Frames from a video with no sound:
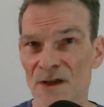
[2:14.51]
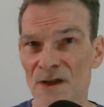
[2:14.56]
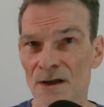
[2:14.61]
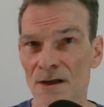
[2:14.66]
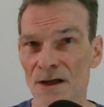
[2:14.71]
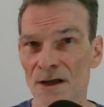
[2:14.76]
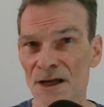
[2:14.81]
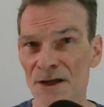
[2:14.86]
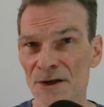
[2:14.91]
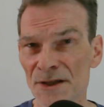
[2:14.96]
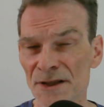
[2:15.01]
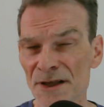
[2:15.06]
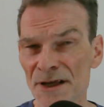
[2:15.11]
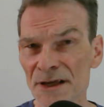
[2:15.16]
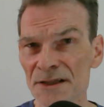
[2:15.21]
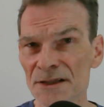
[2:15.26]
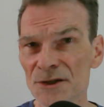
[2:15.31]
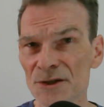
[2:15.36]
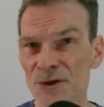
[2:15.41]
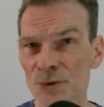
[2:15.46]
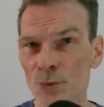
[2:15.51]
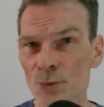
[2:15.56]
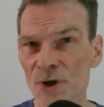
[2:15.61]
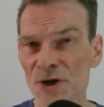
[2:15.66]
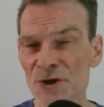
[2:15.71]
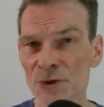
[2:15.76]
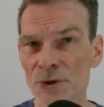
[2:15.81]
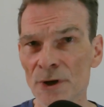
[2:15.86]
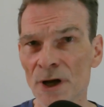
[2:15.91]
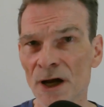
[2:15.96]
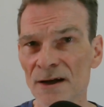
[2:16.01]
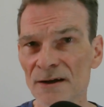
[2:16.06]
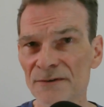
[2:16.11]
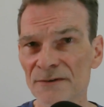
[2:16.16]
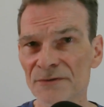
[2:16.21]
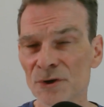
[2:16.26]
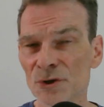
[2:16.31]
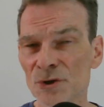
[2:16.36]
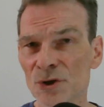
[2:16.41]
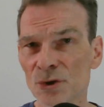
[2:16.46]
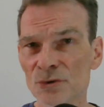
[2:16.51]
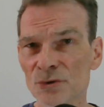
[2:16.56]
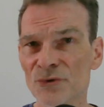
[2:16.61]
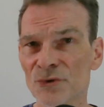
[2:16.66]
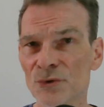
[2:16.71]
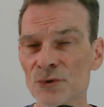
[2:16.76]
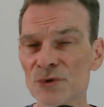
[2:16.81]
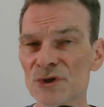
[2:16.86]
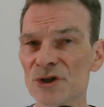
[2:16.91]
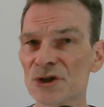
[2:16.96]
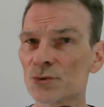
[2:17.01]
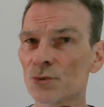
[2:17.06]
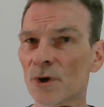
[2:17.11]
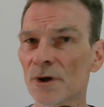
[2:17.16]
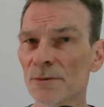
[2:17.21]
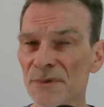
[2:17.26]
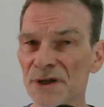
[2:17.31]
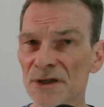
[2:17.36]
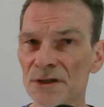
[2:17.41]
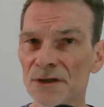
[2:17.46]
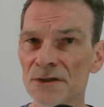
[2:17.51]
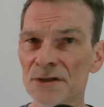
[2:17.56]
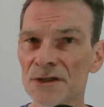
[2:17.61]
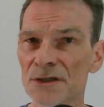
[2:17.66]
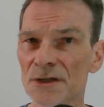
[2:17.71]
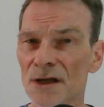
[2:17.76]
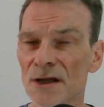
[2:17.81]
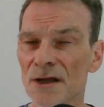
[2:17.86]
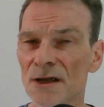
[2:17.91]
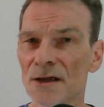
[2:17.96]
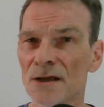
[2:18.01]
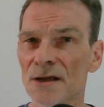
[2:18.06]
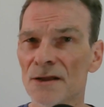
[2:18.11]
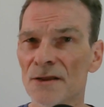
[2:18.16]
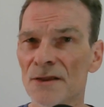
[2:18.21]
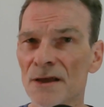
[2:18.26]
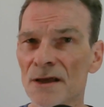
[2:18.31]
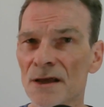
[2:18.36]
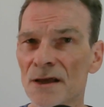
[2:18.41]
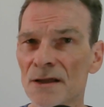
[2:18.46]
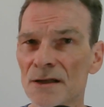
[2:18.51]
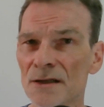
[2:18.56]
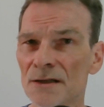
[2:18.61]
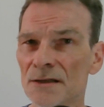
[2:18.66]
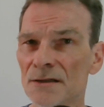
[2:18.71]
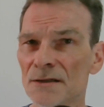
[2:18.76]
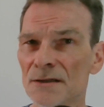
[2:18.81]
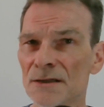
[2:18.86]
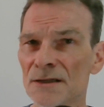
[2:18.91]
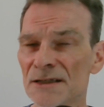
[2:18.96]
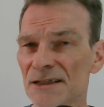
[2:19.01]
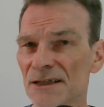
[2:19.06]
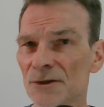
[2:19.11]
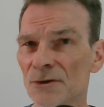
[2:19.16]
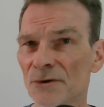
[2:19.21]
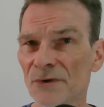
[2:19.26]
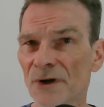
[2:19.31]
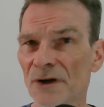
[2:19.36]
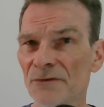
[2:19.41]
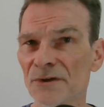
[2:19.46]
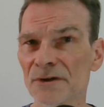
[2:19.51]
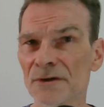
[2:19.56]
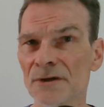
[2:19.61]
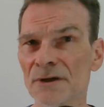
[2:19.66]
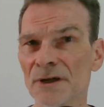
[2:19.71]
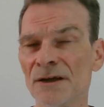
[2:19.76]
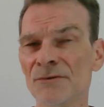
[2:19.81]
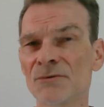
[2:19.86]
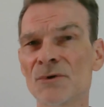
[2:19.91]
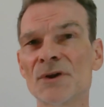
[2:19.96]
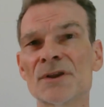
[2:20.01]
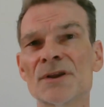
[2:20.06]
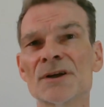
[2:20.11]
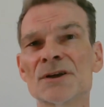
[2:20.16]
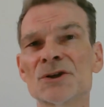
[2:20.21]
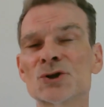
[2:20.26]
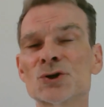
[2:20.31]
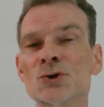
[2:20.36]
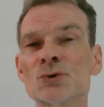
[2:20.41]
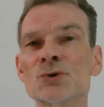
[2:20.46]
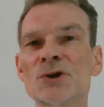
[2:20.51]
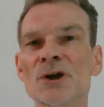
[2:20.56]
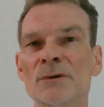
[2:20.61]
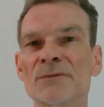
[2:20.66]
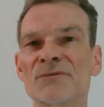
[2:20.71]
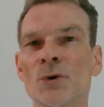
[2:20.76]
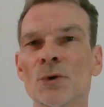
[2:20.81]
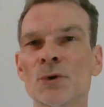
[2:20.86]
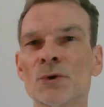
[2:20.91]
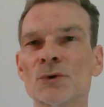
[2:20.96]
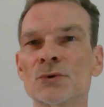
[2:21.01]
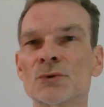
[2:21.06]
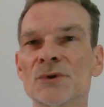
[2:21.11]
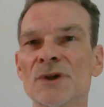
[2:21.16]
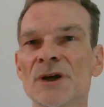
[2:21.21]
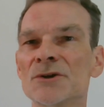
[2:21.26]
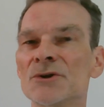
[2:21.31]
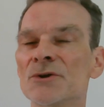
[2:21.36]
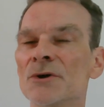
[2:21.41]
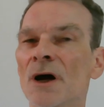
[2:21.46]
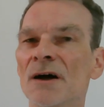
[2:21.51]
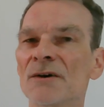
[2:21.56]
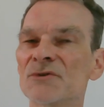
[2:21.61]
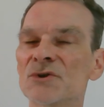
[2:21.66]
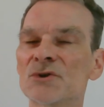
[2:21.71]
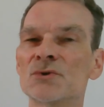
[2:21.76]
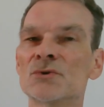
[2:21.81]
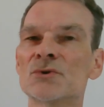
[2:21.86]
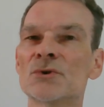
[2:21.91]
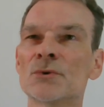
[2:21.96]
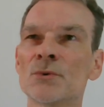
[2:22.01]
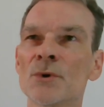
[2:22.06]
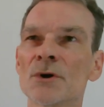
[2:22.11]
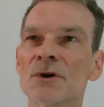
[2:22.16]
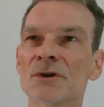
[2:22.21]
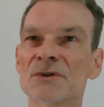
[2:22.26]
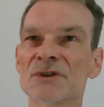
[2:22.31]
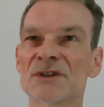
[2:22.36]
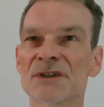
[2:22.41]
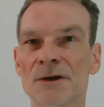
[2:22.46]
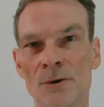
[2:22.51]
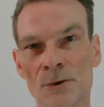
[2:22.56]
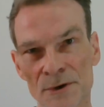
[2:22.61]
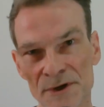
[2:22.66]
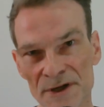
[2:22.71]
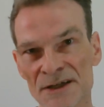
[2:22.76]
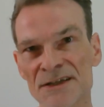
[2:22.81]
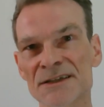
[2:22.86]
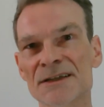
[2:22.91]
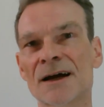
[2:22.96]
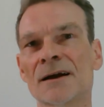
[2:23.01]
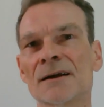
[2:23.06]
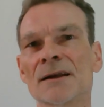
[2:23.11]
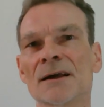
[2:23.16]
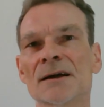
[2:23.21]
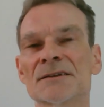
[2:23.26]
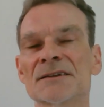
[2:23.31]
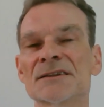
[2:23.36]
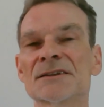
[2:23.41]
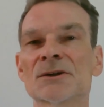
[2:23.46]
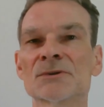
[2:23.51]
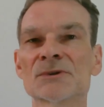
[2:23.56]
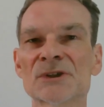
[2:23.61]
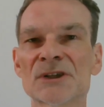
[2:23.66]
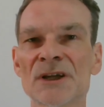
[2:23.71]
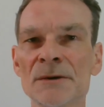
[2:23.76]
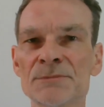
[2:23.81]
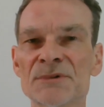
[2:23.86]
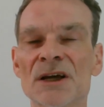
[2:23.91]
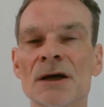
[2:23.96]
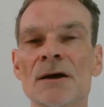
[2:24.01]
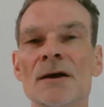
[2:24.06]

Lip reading: And then when you have gone through this 1 minute, then instead of having everything chewed up for you, then you have to do the work. You say, oh yes, I like this concept.